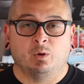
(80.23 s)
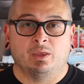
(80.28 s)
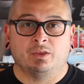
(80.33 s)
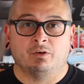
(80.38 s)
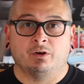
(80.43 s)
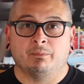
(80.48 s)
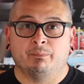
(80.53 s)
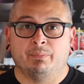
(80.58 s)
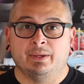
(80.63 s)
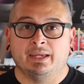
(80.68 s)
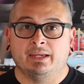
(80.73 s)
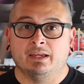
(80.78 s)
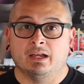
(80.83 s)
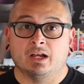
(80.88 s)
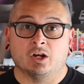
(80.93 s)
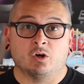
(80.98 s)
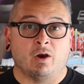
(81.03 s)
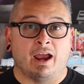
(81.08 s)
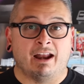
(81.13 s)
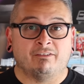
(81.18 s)
whether it be
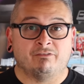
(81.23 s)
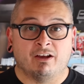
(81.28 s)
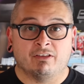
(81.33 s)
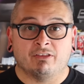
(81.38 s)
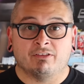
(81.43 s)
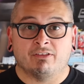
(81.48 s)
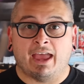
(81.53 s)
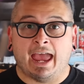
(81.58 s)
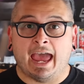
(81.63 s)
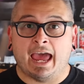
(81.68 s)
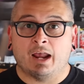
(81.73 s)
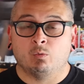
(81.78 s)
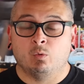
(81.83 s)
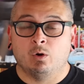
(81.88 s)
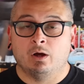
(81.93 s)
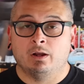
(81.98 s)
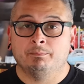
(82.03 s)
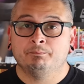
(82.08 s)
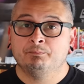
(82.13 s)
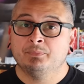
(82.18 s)
a grandfather that had
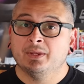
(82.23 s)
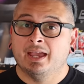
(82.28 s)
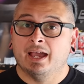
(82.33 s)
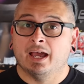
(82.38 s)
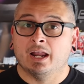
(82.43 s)
one,